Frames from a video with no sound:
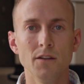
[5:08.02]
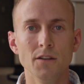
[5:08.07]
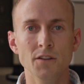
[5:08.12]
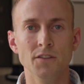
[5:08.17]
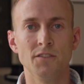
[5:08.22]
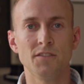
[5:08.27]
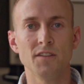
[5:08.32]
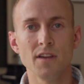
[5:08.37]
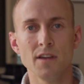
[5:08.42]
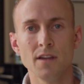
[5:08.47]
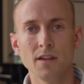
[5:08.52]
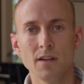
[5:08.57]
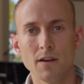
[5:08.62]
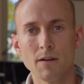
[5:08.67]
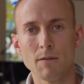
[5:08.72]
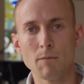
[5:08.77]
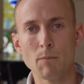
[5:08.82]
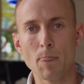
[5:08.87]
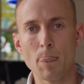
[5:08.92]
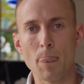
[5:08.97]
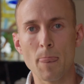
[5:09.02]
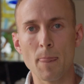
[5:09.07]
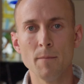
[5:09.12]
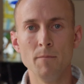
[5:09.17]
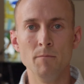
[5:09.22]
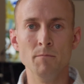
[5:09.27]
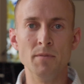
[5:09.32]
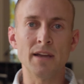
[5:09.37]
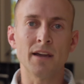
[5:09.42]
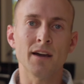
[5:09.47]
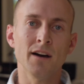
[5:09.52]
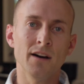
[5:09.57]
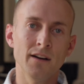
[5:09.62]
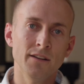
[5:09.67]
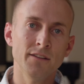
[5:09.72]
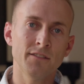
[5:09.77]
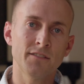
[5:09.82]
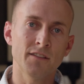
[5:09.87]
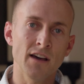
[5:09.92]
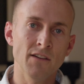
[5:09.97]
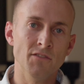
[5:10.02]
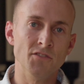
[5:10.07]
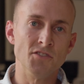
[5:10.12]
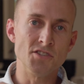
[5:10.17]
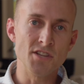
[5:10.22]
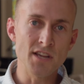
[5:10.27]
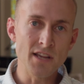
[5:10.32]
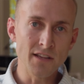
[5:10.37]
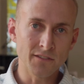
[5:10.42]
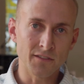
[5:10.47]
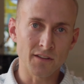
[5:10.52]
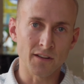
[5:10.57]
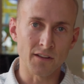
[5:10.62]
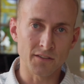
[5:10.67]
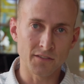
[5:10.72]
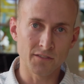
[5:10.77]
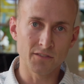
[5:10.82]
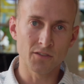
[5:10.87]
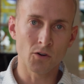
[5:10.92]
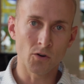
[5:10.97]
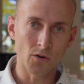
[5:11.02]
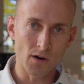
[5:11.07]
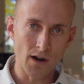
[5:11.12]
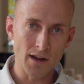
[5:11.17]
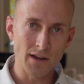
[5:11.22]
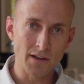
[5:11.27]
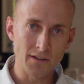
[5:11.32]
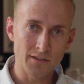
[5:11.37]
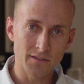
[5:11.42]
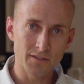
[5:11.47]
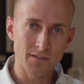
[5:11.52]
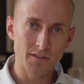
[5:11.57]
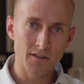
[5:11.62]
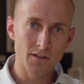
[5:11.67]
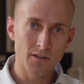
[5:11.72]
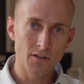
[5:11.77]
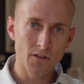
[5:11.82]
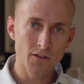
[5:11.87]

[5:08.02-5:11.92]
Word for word: You see, because of Jesus Christ,